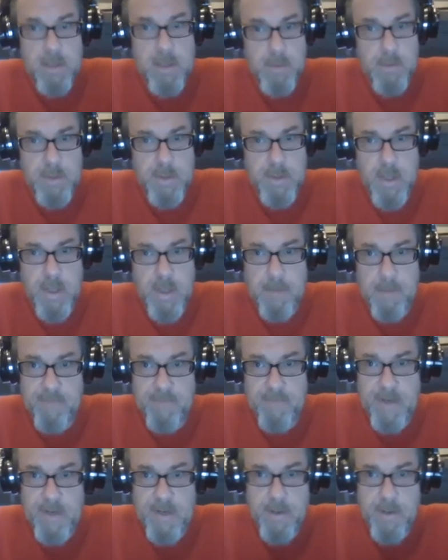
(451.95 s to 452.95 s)
I told you a
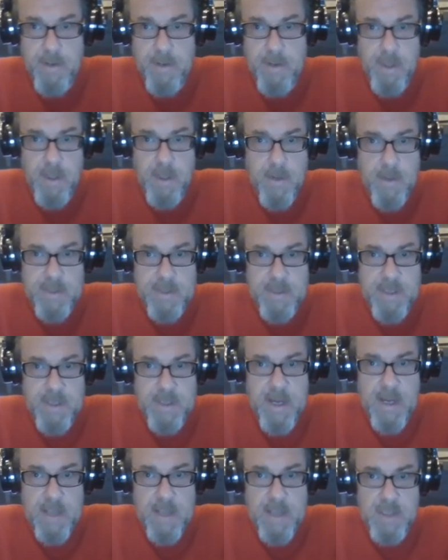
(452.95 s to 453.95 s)
couple videos ago. I
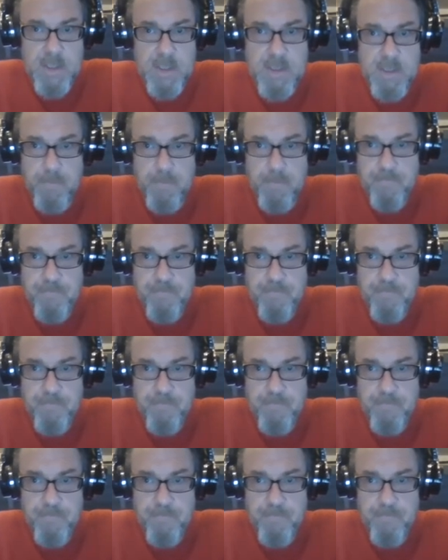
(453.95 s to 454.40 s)
said Kansas,